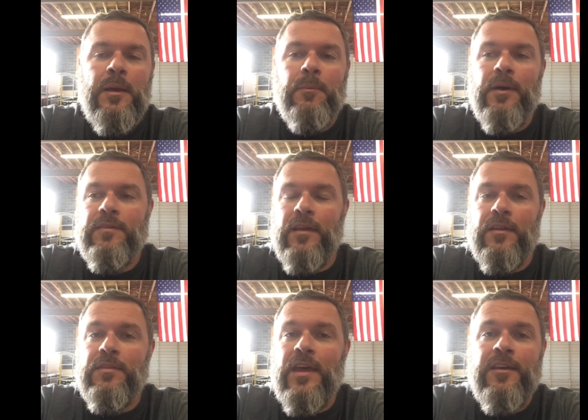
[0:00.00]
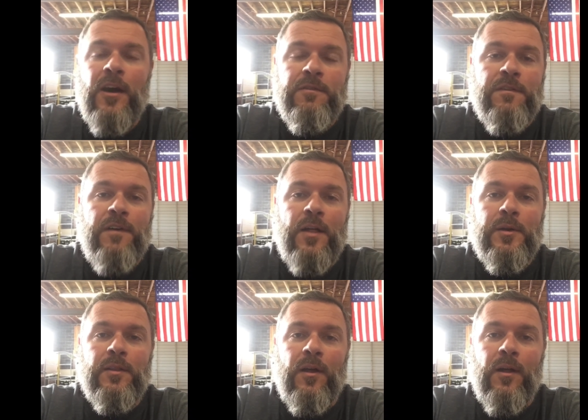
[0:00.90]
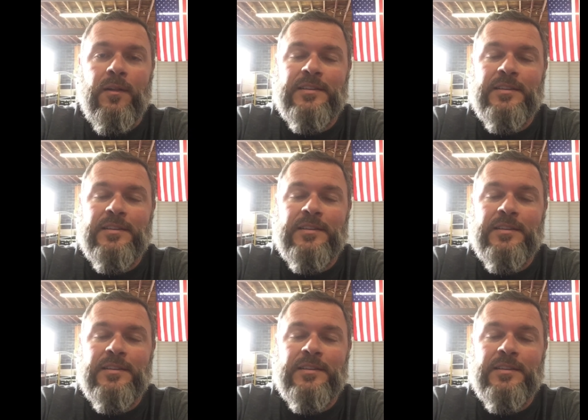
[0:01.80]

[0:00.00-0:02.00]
But uh, thank y'all for following along.